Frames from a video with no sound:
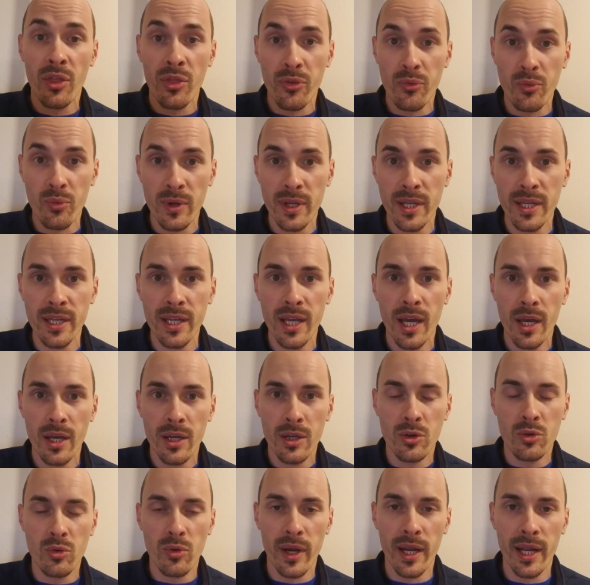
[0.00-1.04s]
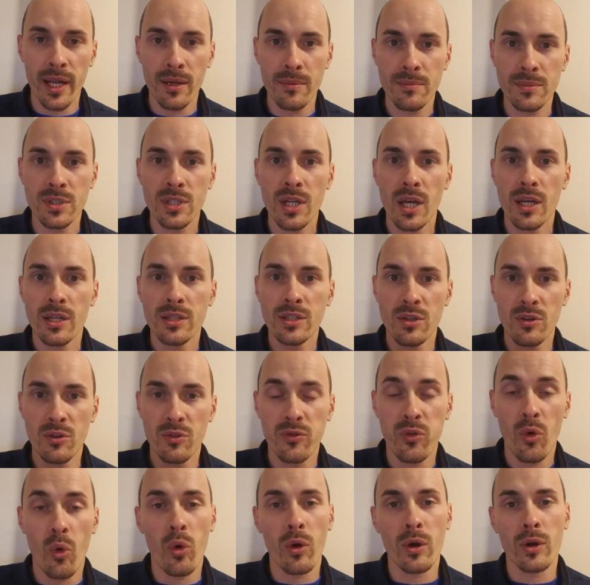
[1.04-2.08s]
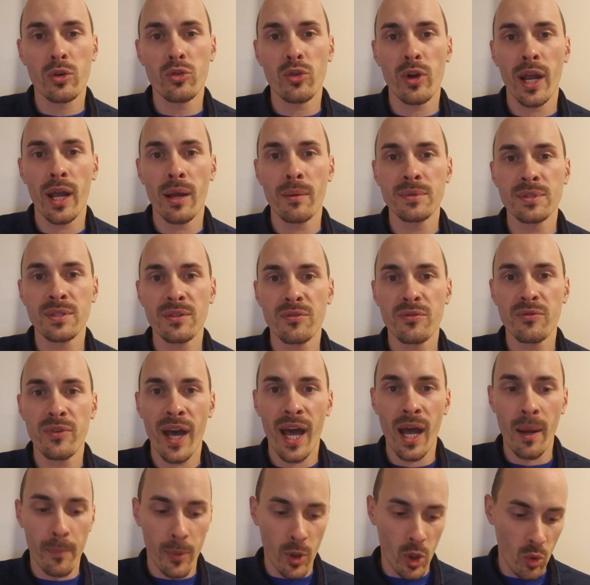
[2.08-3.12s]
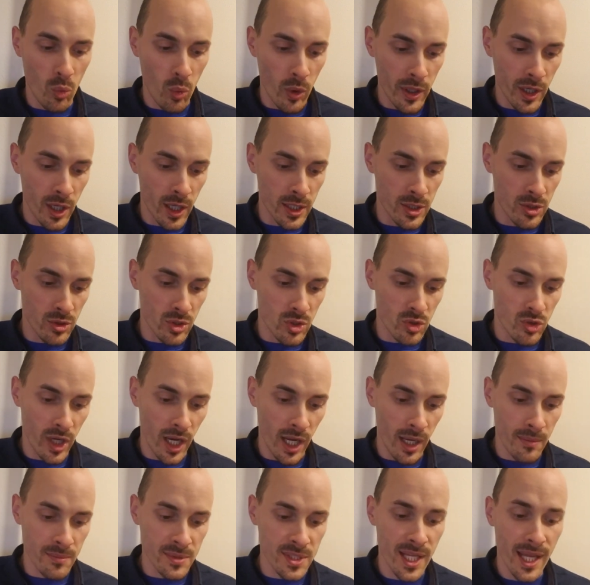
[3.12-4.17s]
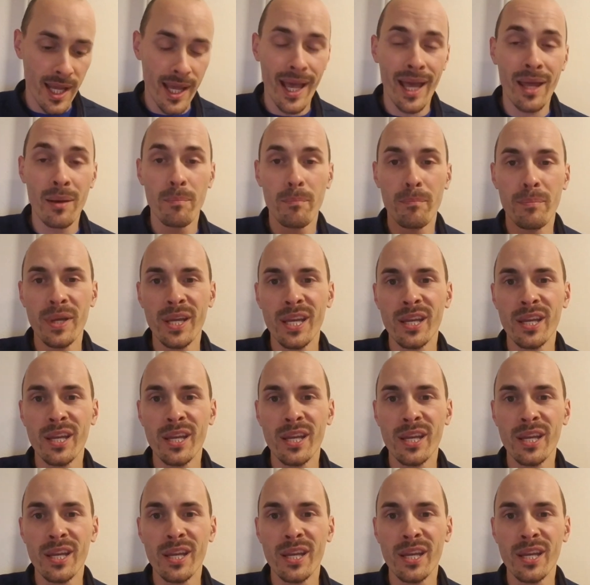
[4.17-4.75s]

3 grams to 4 grams of fat per 100 grams, and